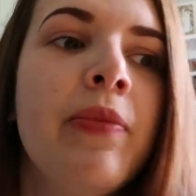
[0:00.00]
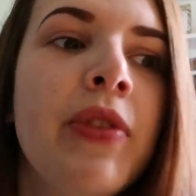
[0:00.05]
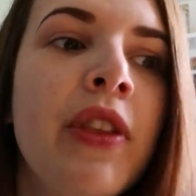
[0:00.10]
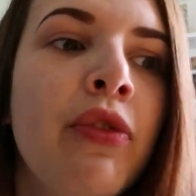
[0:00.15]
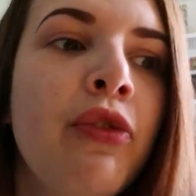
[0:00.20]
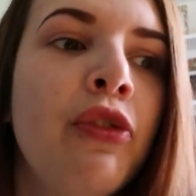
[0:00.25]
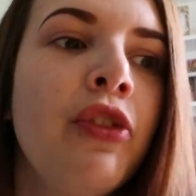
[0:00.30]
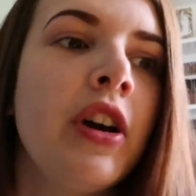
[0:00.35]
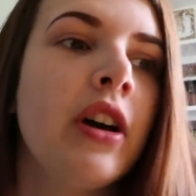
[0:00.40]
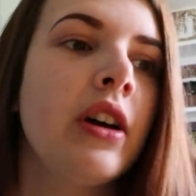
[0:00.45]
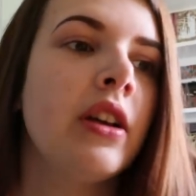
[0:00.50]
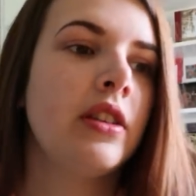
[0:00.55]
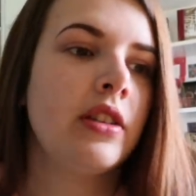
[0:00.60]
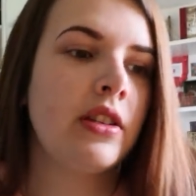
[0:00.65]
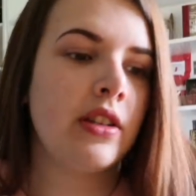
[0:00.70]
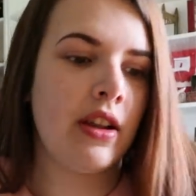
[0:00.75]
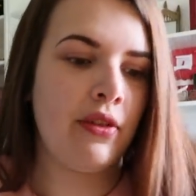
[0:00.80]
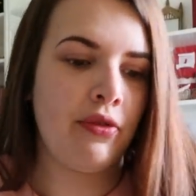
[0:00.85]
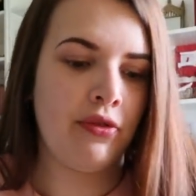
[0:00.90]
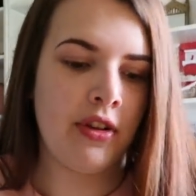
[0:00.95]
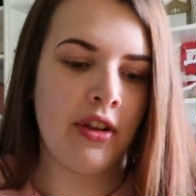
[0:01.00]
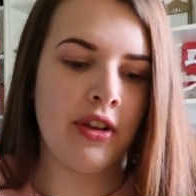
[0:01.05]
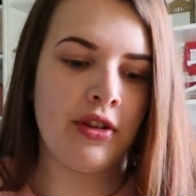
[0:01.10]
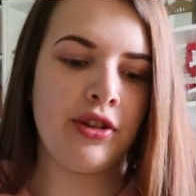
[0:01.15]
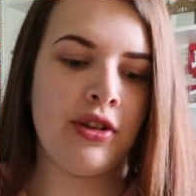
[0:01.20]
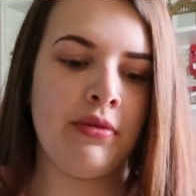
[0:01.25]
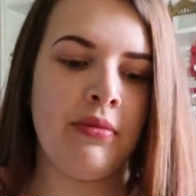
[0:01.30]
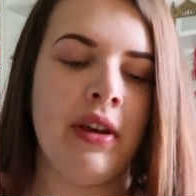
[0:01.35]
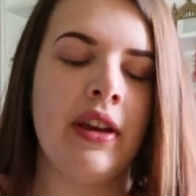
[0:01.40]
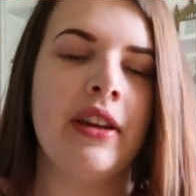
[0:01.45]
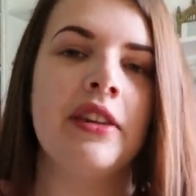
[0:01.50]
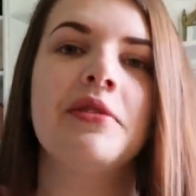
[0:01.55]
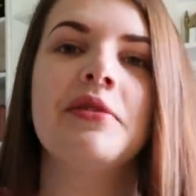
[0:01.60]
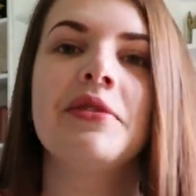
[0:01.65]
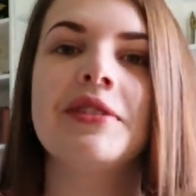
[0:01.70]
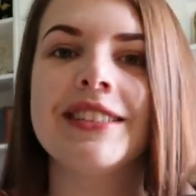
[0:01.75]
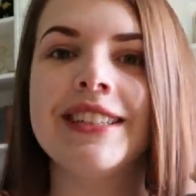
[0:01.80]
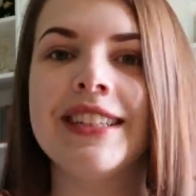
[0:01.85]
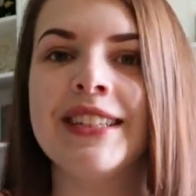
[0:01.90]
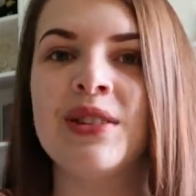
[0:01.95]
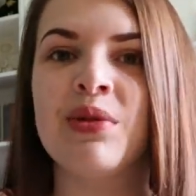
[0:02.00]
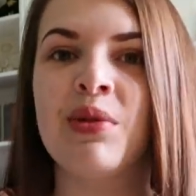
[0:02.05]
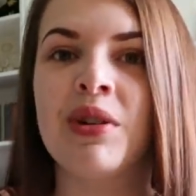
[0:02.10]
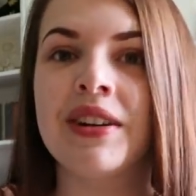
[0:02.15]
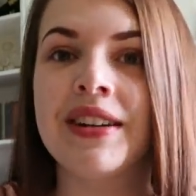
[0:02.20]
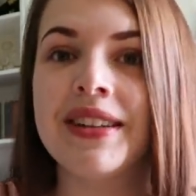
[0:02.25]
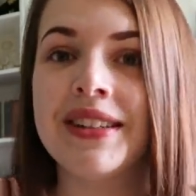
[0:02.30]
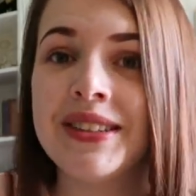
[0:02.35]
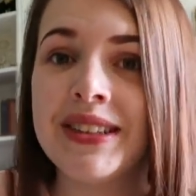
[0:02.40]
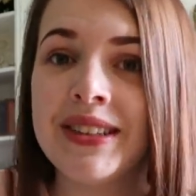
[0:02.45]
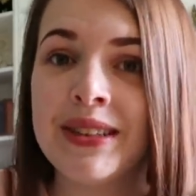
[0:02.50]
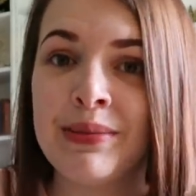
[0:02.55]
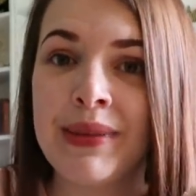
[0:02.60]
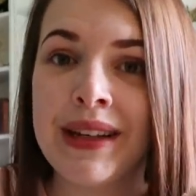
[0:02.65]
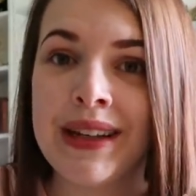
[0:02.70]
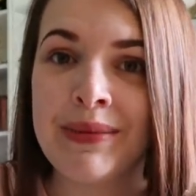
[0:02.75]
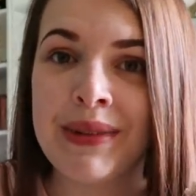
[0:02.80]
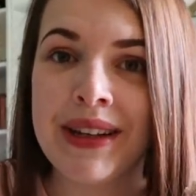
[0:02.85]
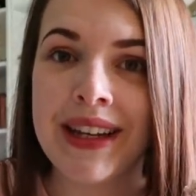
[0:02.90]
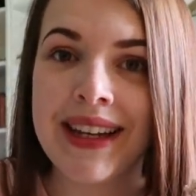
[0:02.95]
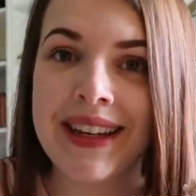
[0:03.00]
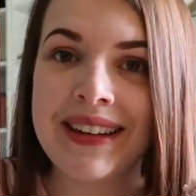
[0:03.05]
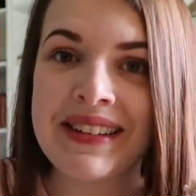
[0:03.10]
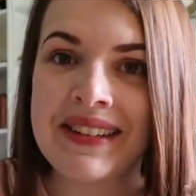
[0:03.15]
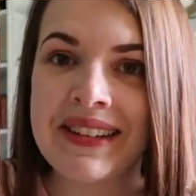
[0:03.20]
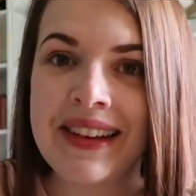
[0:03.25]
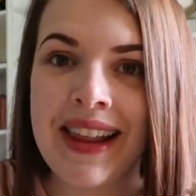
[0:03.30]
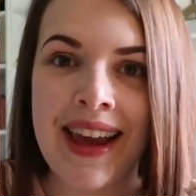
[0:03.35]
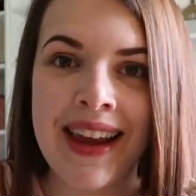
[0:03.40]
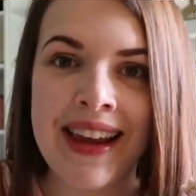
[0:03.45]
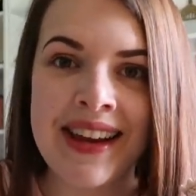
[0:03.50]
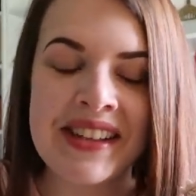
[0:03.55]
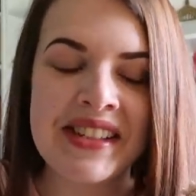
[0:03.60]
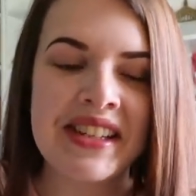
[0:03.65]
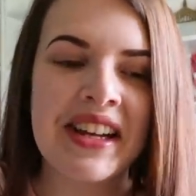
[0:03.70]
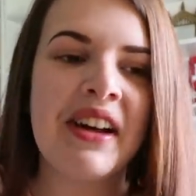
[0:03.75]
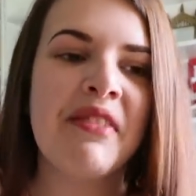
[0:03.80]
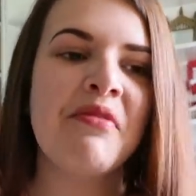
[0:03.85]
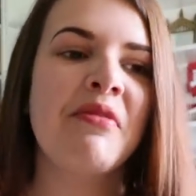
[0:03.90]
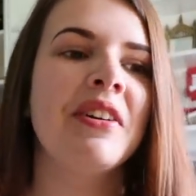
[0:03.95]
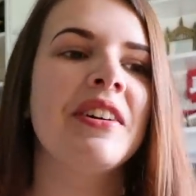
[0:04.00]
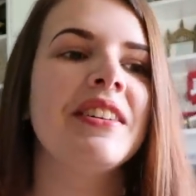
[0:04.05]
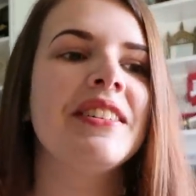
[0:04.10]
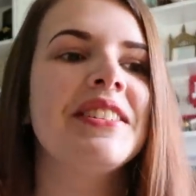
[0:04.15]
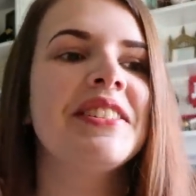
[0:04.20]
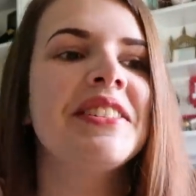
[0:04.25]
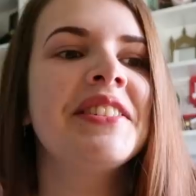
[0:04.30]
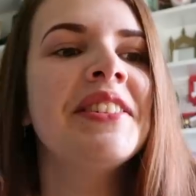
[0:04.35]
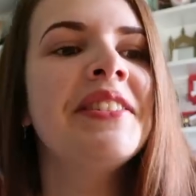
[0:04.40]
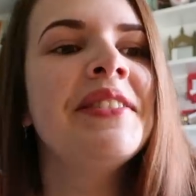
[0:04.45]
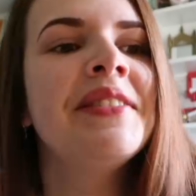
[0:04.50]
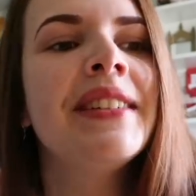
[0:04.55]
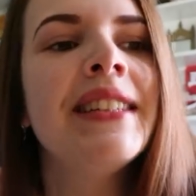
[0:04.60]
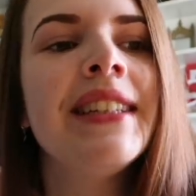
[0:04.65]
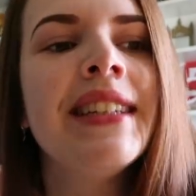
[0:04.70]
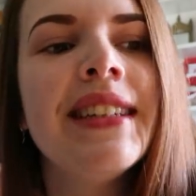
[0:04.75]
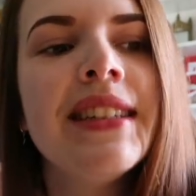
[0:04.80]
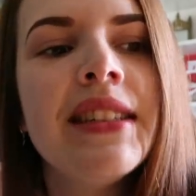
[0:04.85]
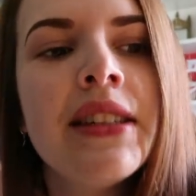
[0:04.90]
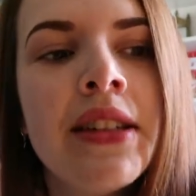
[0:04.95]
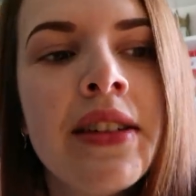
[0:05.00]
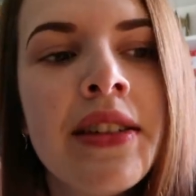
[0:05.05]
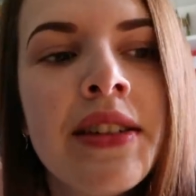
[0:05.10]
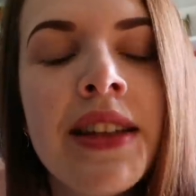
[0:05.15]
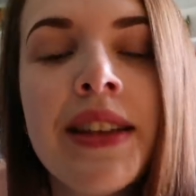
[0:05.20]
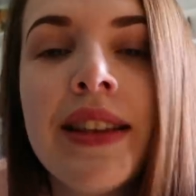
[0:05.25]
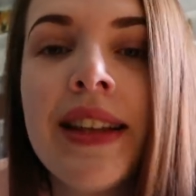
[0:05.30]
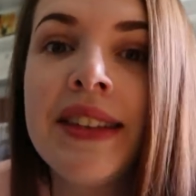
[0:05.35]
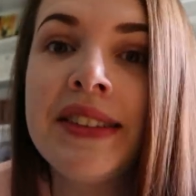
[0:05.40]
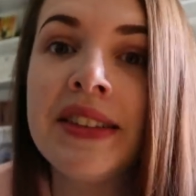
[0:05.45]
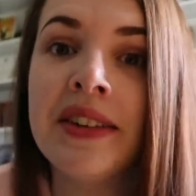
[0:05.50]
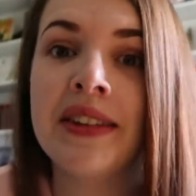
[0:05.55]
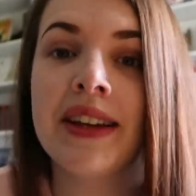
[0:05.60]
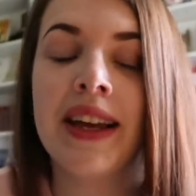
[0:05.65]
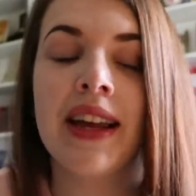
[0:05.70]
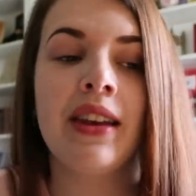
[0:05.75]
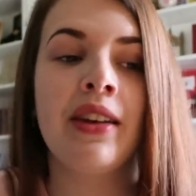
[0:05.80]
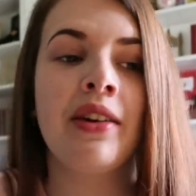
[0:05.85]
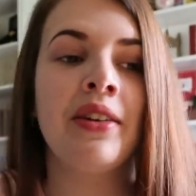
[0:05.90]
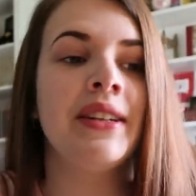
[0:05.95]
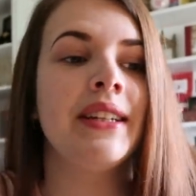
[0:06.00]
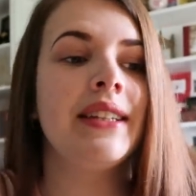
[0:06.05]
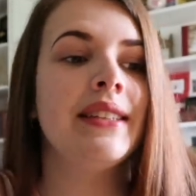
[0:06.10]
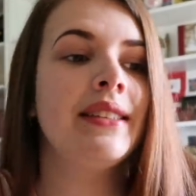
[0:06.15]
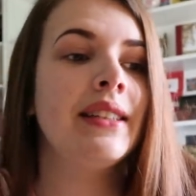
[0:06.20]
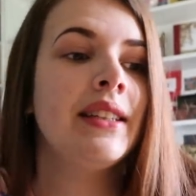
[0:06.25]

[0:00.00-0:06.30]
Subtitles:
The first Niffler she made was this one, and she's made me a little lying down one to go with it so that they don't get lonely.